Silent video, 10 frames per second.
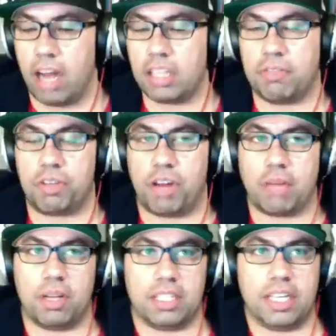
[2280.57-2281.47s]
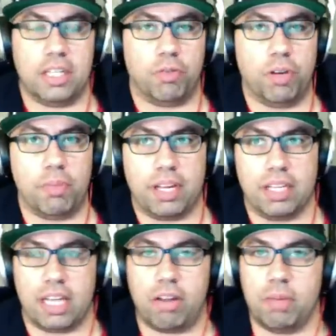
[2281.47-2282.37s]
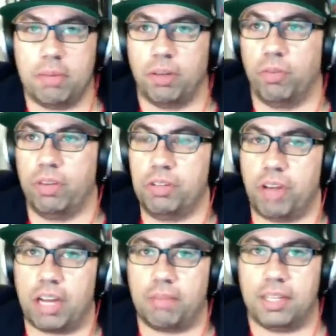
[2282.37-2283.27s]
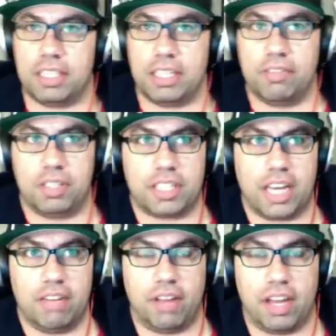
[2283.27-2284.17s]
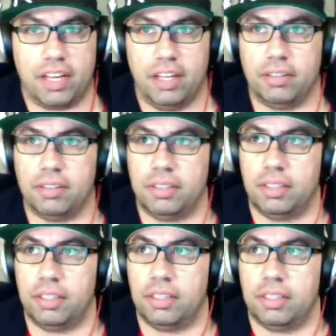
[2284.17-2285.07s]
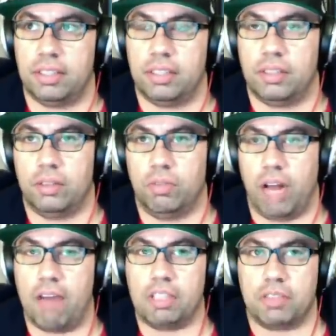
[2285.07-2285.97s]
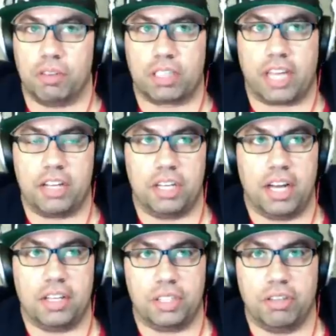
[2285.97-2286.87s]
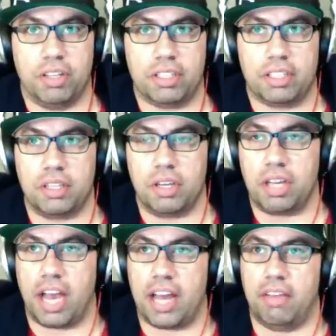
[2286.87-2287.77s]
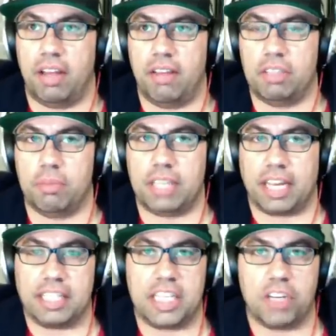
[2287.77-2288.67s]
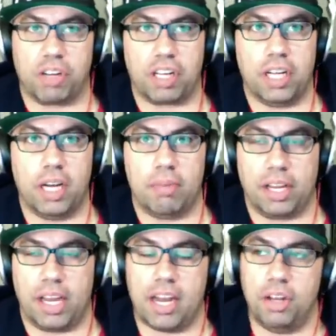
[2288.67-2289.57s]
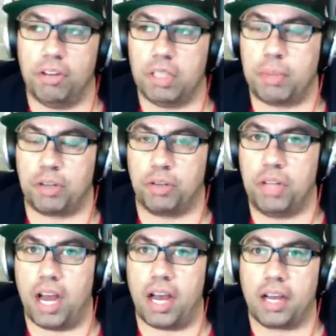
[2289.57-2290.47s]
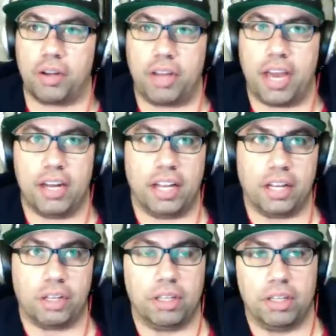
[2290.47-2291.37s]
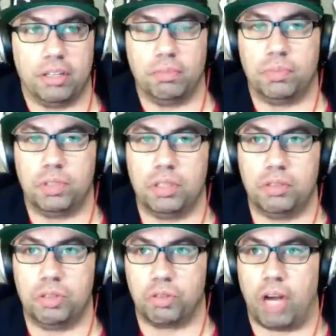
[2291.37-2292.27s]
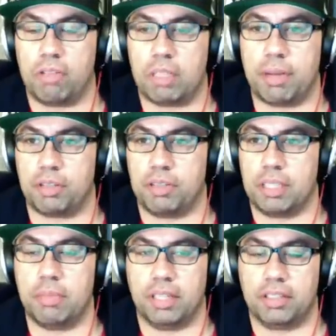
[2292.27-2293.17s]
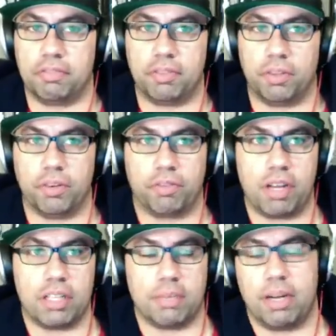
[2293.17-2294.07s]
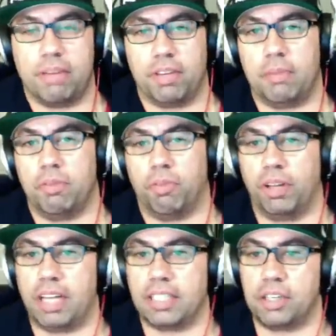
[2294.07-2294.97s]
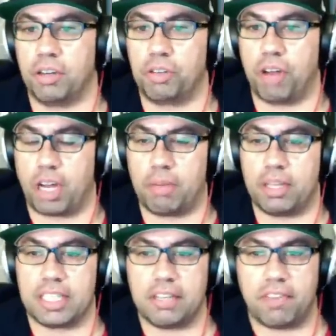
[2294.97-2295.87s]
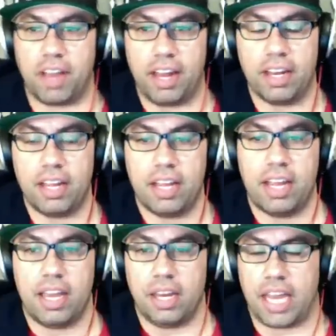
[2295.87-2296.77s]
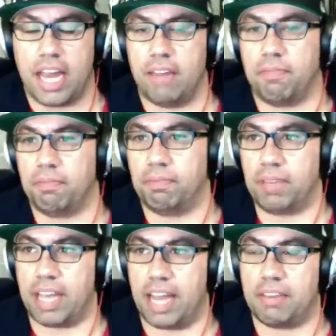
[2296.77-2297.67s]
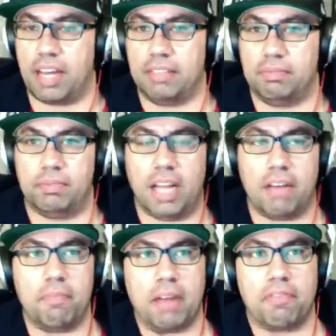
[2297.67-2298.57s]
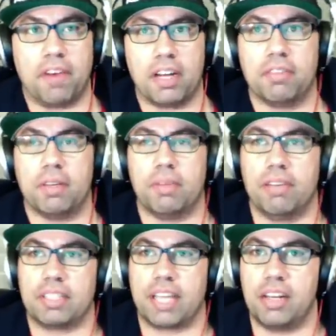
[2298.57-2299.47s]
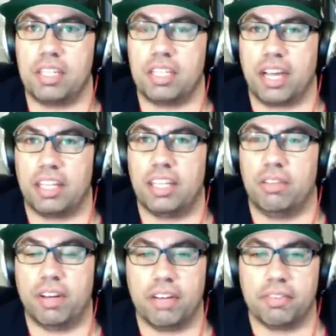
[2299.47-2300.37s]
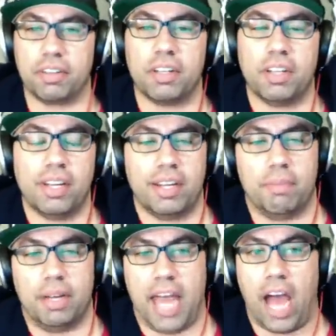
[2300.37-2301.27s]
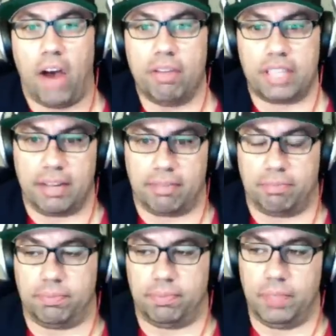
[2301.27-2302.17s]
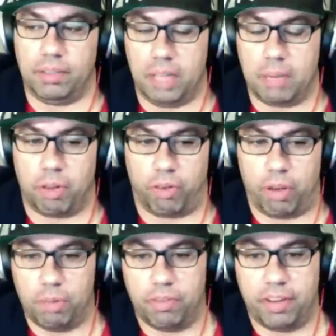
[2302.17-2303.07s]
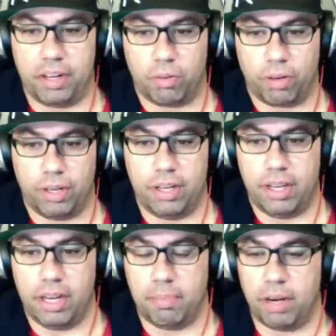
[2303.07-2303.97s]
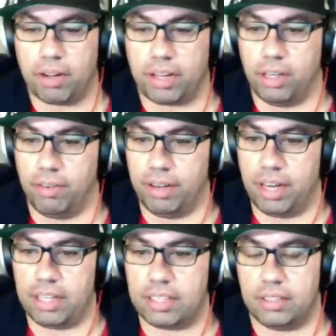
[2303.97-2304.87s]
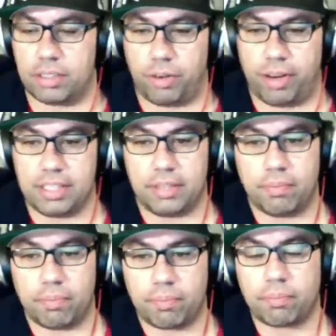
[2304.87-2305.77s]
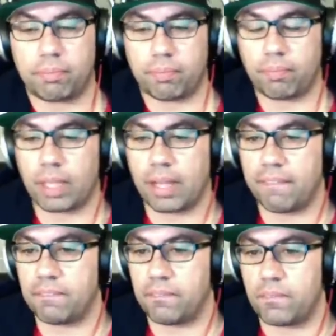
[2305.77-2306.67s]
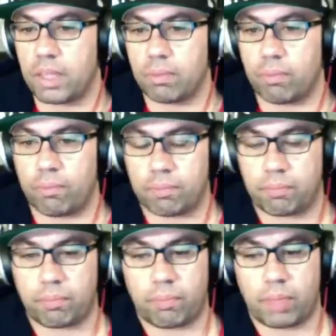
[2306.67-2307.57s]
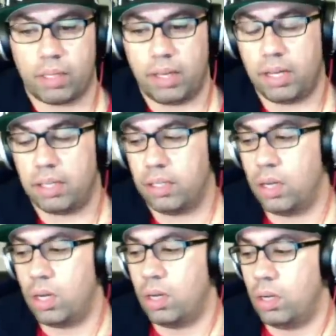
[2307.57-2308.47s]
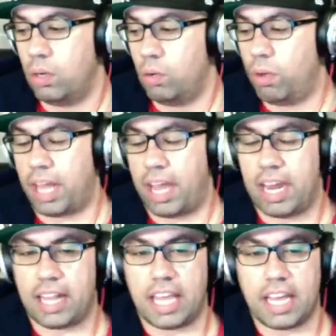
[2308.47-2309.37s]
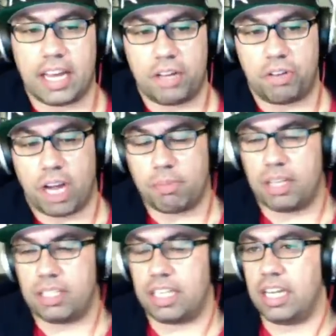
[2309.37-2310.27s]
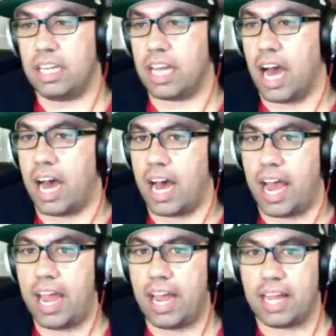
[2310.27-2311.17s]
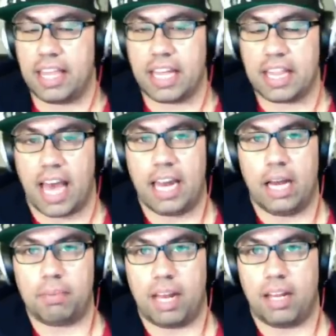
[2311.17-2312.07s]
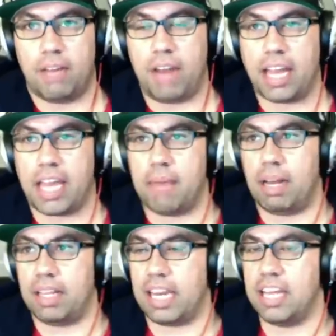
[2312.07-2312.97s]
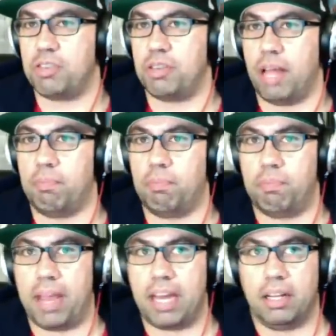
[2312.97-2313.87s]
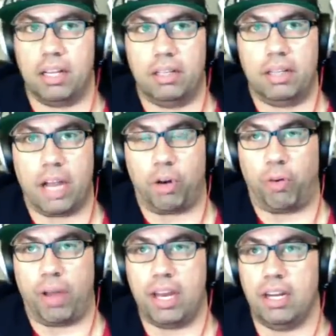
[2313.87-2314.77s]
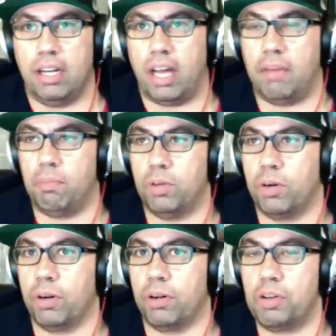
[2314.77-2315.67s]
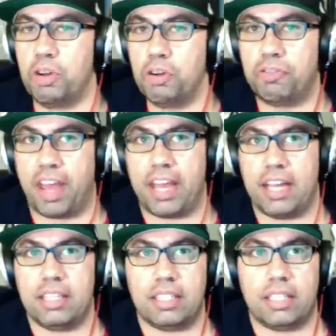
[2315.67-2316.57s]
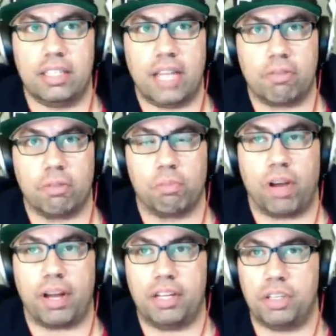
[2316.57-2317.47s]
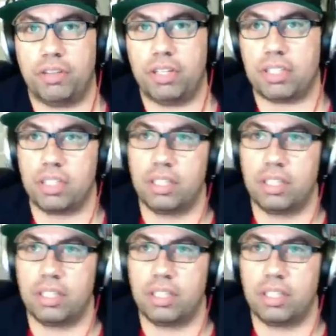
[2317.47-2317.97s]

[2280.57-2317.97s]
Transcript: for Dragon Ball Z, it's weird because I remember when Dragon Ball Z was just kind of like a when I was first catching on to it, you kind of it was almost like a secret club. Like you had to know a special knock, or you had to like you know draw a special symbol on the floor in front of somebody for them to realize that you're a Dragon Ball Z fan. And you kind of you kind of got not made fun of it, but it was kind of just like oh whatever. But now it's like you know number three movie in the in, in America or whatnot. So it's crazy. Well, it's cool. It's got a you know nostalgia driving that, yeah. which is good. Well, uh, that, so- and I think uh, Dragon Ball Z Kai, I think that helped out a lot when that came out. I think that that made a that created a lot more new fans that were brought into it.